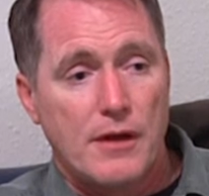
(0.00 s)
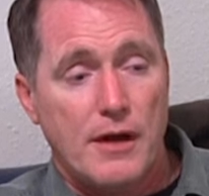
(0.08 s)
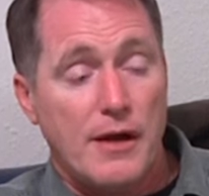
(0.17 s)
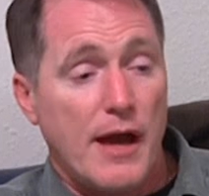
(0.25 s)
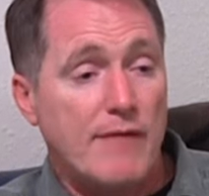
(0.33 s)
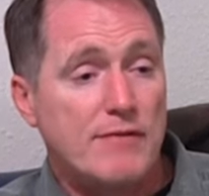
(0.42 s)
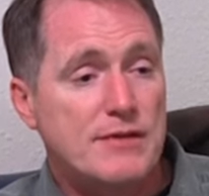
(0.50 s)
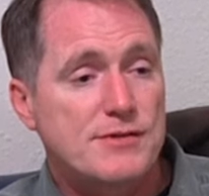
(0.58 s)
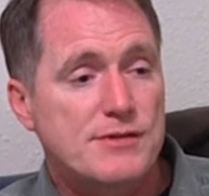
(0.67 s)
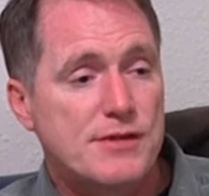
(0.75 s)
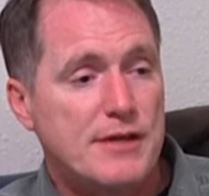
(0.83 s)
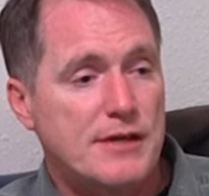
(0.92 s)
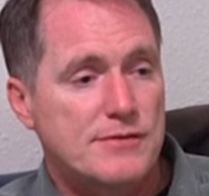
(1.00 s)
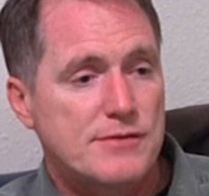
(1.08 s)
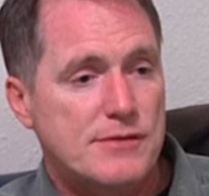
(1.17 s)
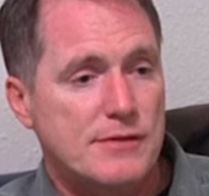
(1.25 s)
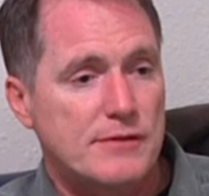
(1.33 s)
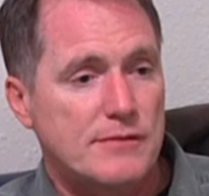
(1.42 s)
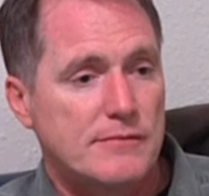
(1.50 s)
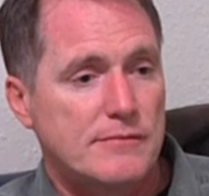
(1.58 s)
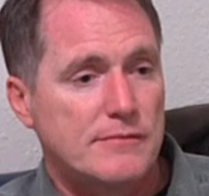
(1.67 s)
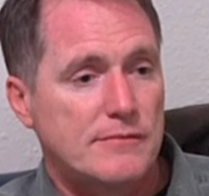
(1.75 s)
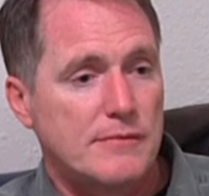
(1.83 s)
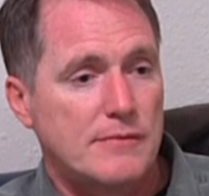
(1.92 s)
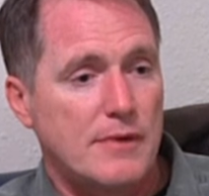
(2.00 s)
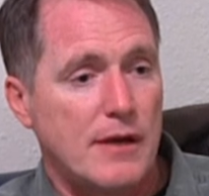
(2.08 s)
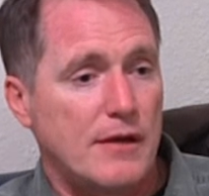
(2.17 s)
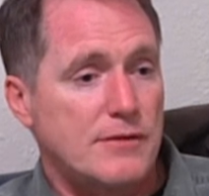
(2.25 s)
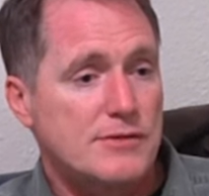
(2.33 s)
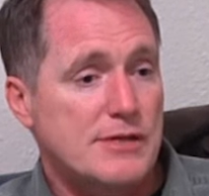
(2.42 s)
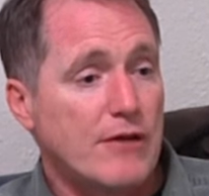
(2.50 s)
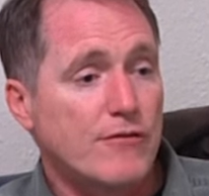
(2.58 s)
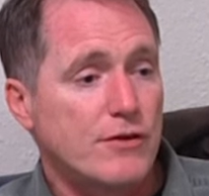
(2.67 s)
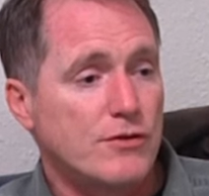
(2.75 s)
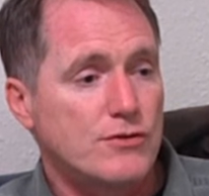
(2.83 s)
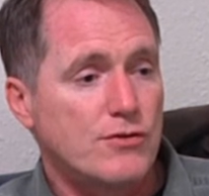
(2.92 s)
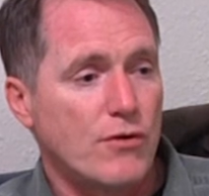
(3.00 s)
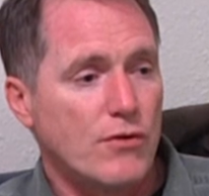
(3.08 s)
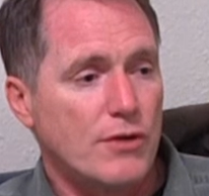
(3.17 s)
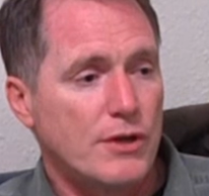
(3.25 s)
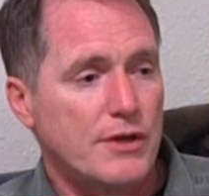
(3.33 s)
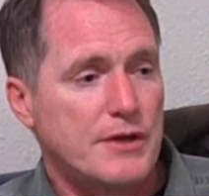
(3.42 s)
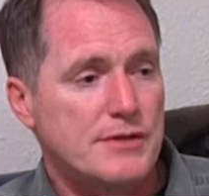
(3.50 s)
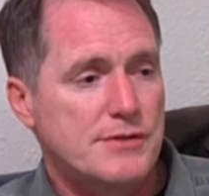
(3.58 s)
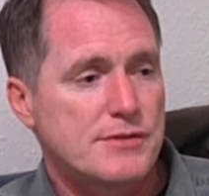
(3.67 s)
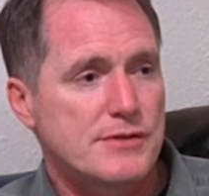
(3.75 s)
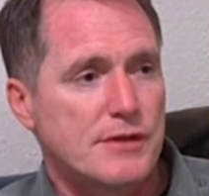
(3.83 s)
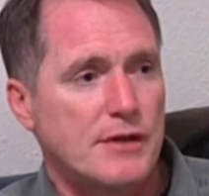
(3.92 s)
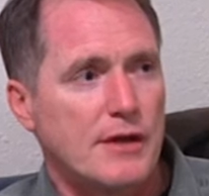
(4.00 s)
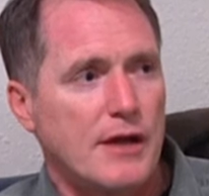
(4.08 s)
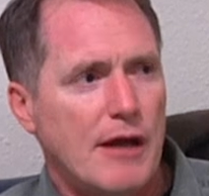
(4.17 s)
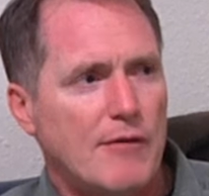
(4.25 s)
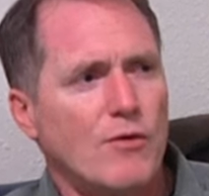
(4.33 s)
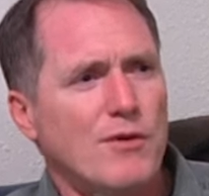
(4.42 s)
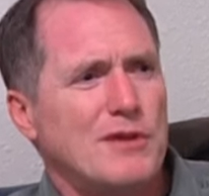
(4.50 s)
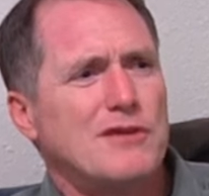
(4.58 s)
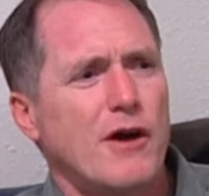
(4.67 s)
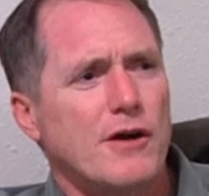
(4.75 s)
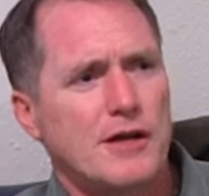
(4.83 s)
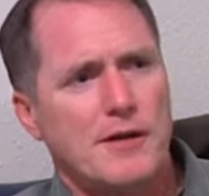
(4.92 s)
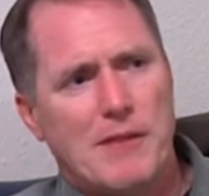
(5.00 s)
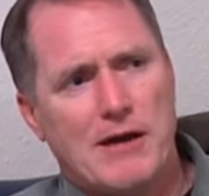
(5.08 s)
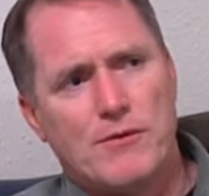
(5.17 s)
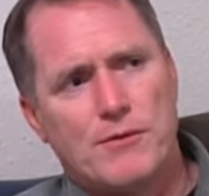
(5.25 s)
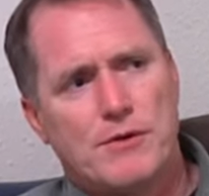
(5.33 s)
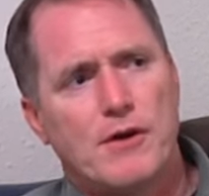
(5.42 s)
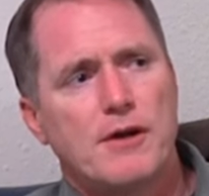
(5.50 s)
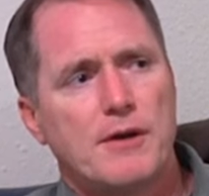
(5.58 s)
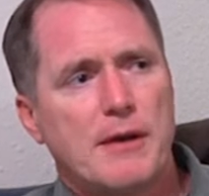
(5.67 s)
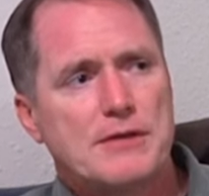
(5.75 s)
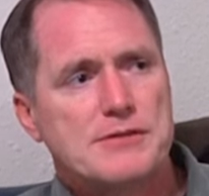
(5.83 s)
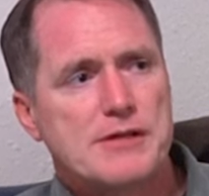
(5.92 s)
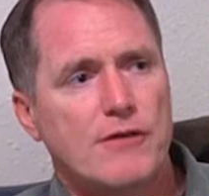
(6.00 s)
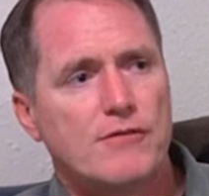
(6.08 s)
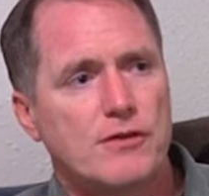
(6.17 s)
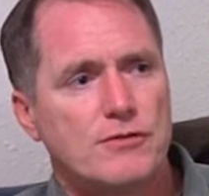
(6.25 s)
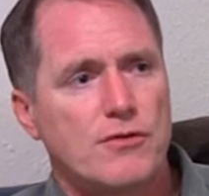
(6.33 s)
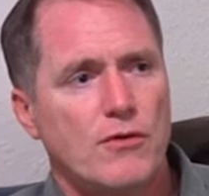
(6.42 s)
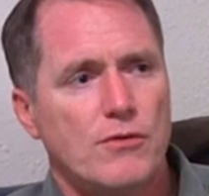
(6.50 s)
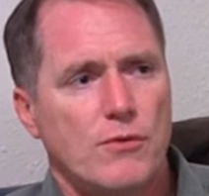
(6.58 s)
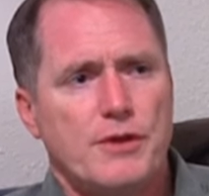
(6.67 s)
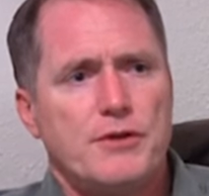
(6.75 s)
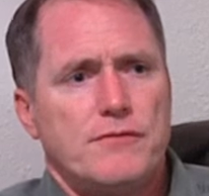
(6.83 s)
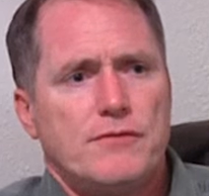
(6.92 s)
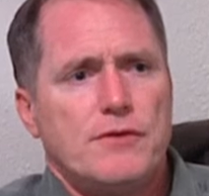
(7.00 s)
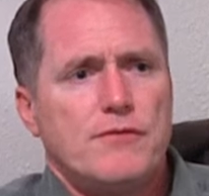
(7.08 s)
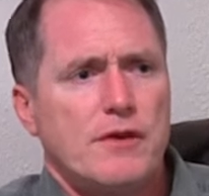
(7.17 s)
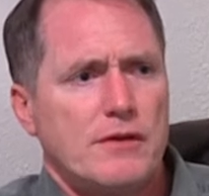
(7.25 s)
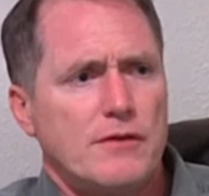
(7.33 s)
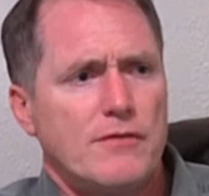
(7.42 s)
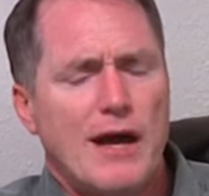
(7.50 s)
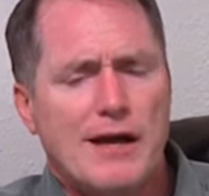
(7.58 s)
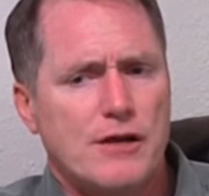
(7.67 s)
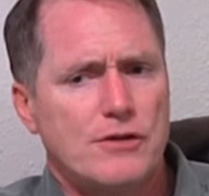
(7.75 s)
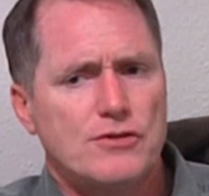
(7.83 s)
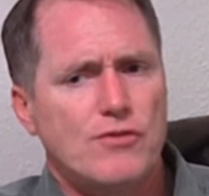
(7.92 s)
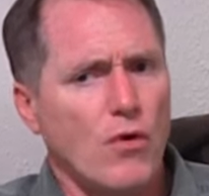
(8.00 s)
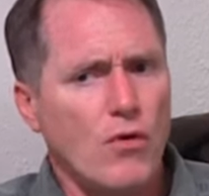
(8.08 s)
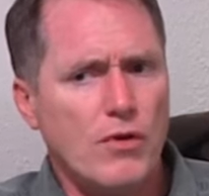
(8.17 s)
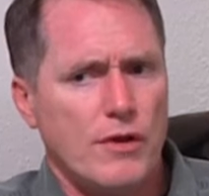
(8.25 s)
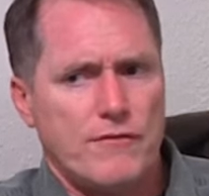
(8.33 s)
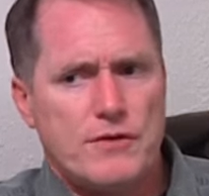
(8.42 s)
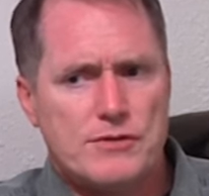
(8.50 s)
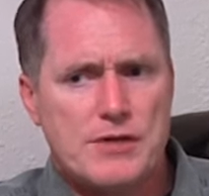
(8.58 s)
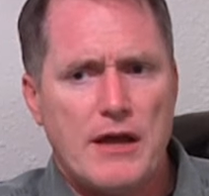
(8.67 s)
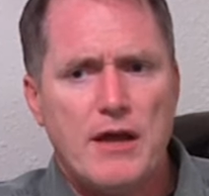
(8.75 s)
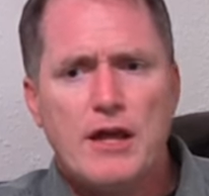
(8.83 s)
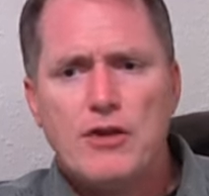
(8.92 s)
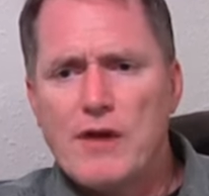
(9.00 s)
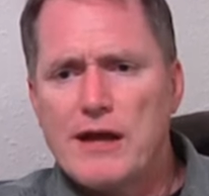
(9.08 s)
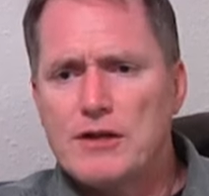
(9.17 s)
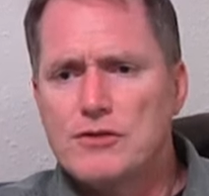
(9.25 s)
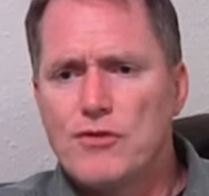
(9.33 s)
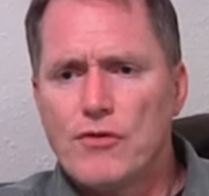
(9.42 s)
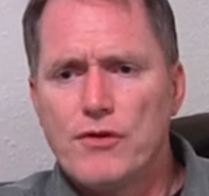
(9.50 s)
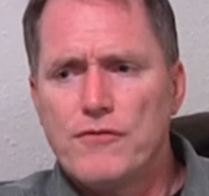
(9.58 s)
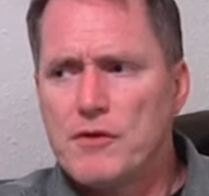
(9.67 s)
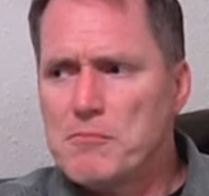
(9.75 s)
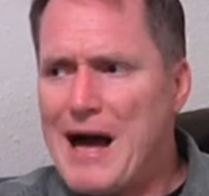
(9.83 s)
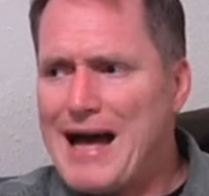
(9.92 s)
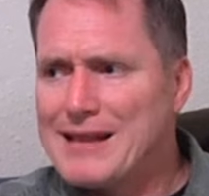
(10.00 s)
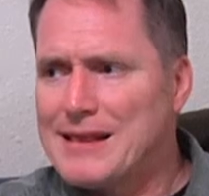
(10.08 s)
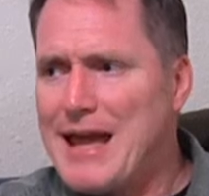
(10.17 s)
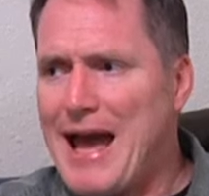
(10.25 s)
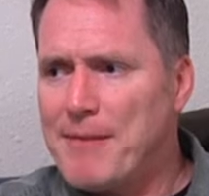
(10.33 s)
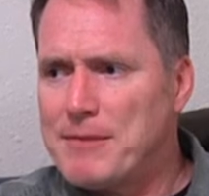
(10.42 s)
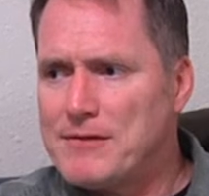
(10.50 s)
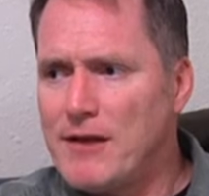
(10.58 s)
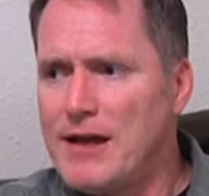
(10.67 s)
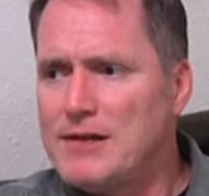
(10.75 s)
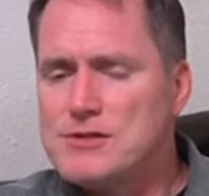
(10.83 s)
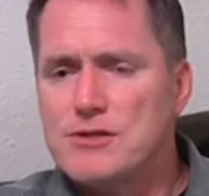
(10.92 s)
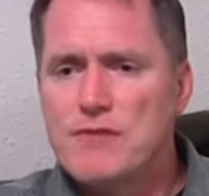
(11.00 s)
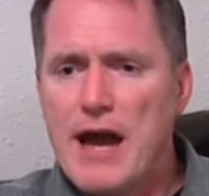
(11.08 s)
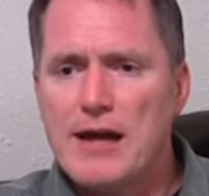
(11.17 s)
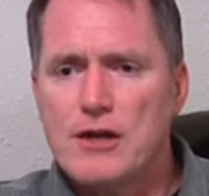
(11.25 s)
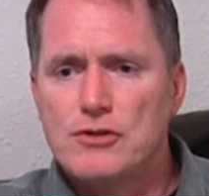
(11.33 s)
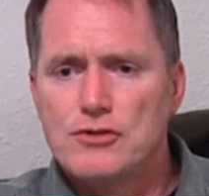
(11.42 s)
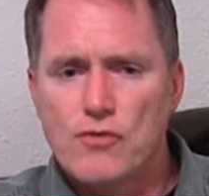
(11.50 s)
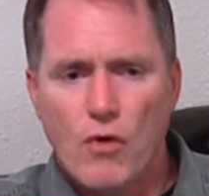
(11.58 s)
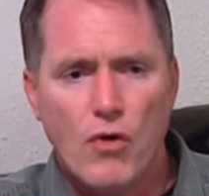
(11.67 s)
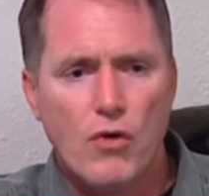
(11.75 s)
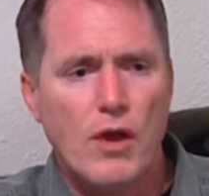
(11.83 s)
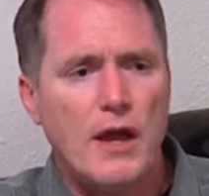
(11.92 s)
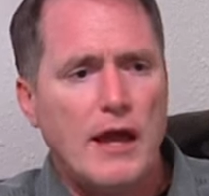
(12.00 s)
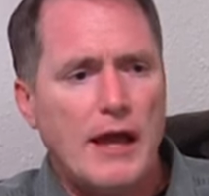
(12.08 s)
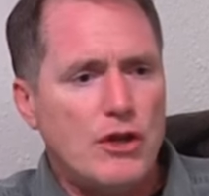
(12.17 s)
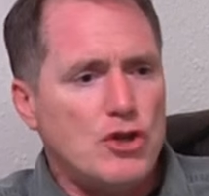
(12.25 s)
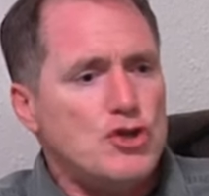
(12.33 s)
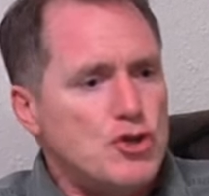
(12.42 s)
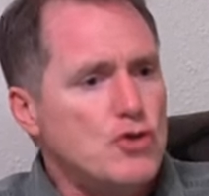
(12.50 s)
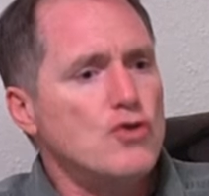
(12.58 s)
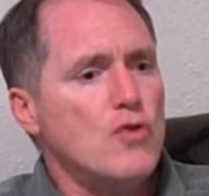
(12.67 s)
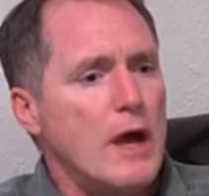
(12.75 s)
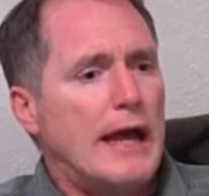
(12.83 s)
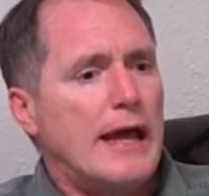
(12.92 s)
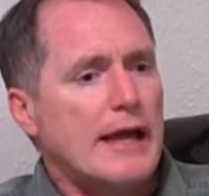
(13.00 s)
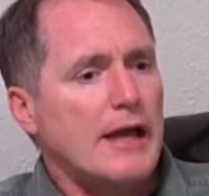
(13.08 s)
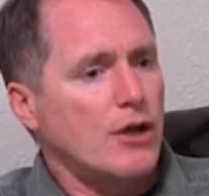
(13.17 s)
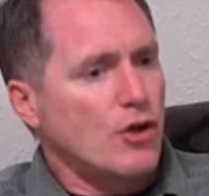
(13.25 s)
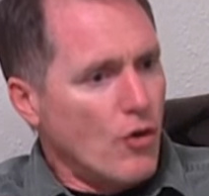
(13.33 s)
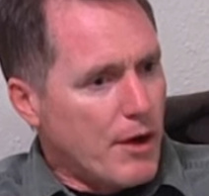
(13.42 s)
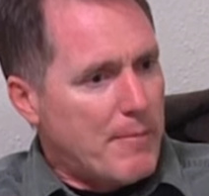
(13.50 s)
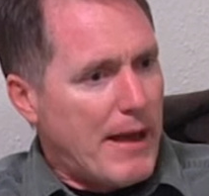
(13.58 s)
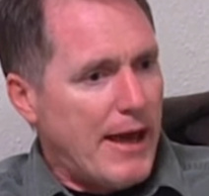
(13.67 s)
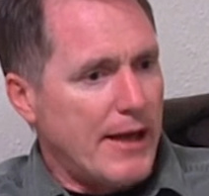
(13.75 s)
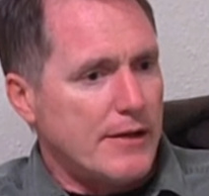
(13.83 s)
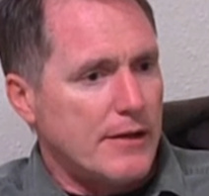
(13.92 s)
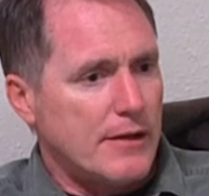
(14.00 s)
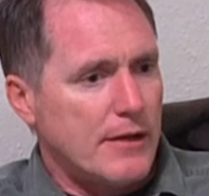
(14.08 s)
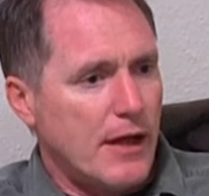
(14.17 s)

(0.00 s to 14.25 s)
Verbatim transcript: And obviously, it's a uh, self control is I mean, what are we talking about when we're talking about self-control? Well, you've, you've, you've got control of yourself. You've got control of your bodily appetites. You've got control. You can go to bed.